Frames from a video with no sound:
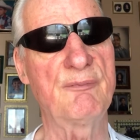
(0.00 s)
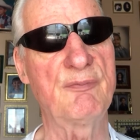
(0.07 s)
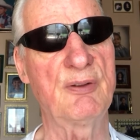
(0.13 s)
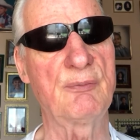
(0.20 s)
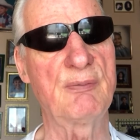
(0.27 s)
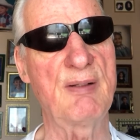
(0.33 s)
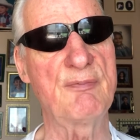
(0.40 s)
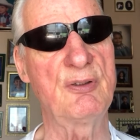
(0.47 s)
their
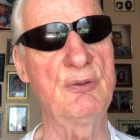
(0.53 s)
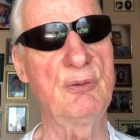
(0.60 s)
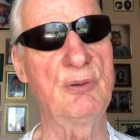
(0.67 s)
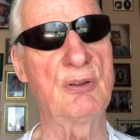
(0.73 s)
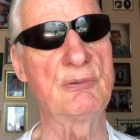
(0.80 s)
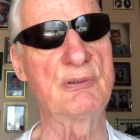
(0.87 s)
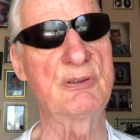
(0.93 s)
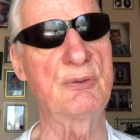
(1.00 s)
revenue
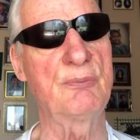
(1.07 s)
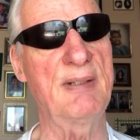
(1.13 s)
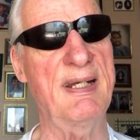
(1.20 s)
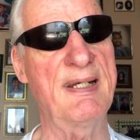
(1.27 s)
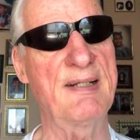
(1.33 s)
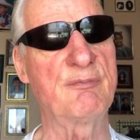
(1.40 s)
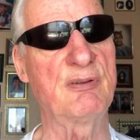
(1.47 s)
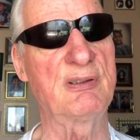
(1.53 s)
goes to
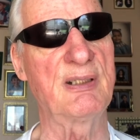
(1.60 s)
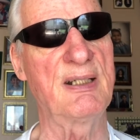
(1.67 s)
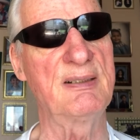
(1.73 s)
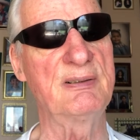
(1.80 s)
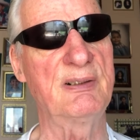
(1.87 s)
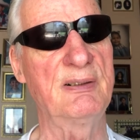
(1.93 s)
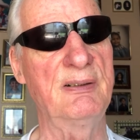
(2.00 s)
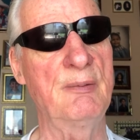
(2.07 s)

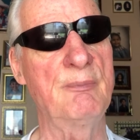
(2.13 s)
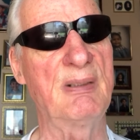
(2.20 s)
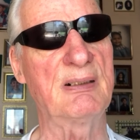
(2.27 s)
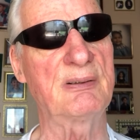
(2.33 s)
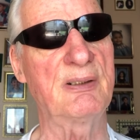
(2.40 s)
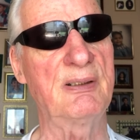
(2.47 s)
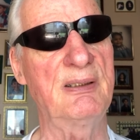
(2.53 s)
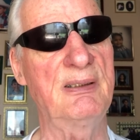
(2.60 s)
advertising and
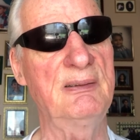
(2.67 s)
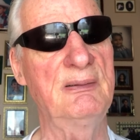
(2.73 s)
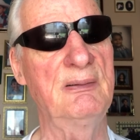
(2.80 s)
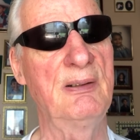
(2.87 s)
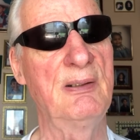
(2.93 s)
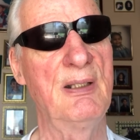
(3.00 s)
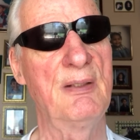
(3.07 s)
marketing